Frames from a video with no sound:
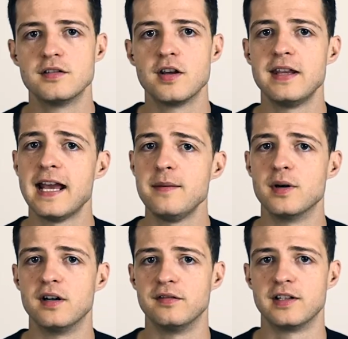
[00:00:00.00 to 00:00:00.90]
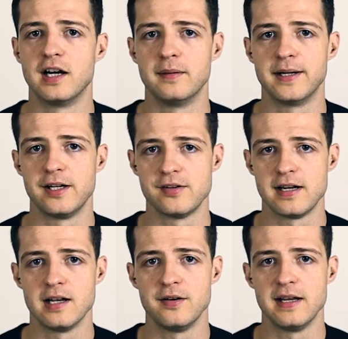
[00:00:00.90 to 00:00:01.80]
So the aim of
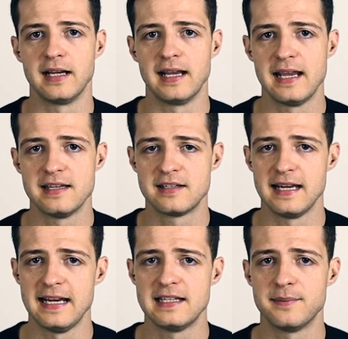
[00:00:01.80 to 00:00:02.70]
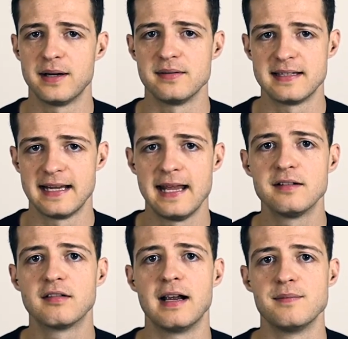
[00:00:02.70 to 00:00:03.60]
carbohydrate loading is to eat about
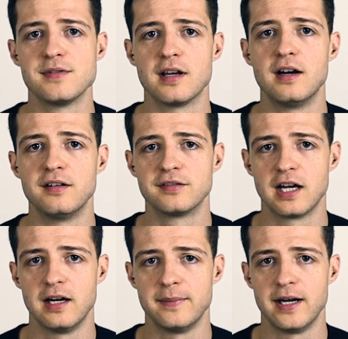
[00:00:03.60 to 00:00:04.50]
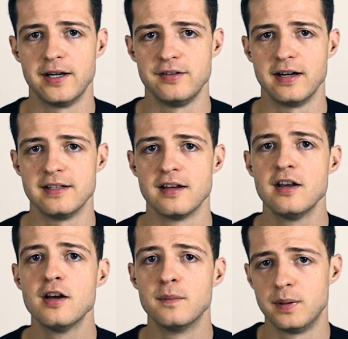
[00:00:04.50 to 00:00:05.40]
10 grams of carbohydrates
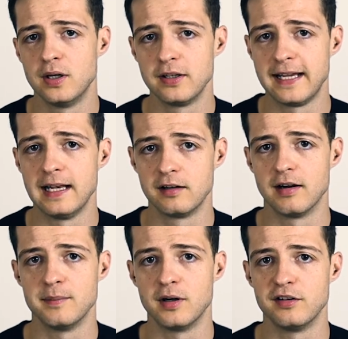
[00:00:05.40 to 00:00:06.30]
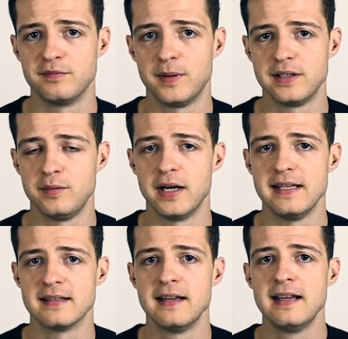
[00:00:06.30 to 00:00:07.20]
per kilogram of body
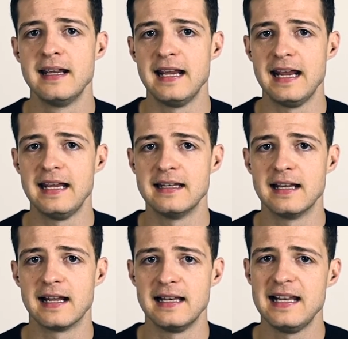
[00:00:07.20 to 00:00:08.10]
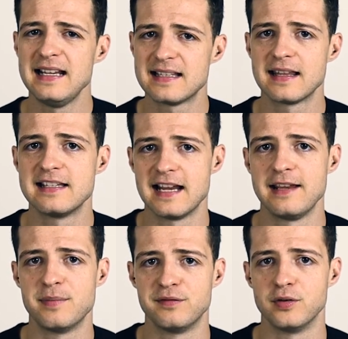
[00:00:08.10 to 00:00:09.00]
weight in at least the
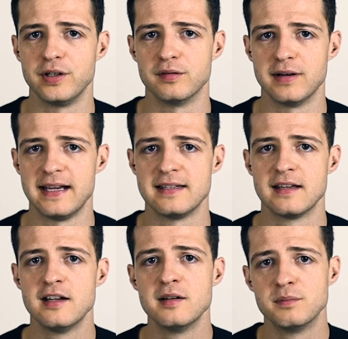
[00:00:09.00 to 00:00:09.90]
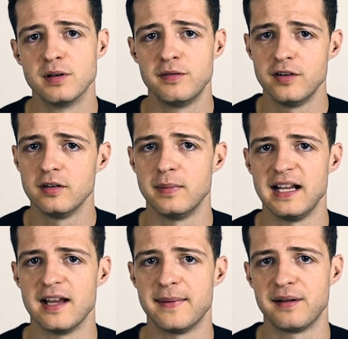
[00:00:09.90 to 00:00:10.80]
day before your race,
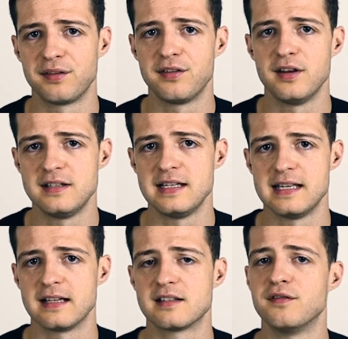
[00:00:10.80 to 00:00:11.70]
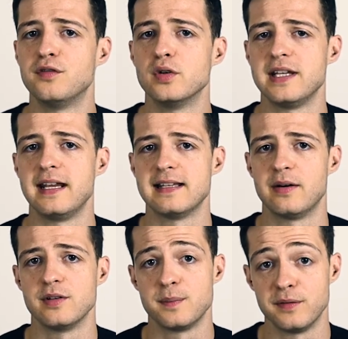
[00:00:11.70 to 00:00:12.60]
preferably about 36 to 48
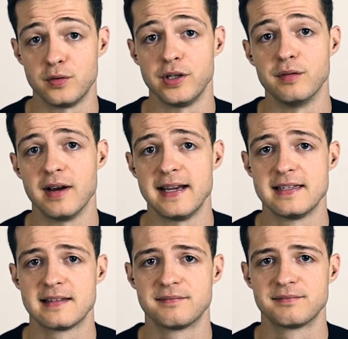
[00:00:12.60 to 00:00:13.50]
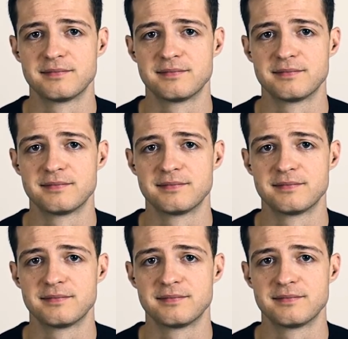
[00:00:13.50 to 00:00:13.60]
hours before you race.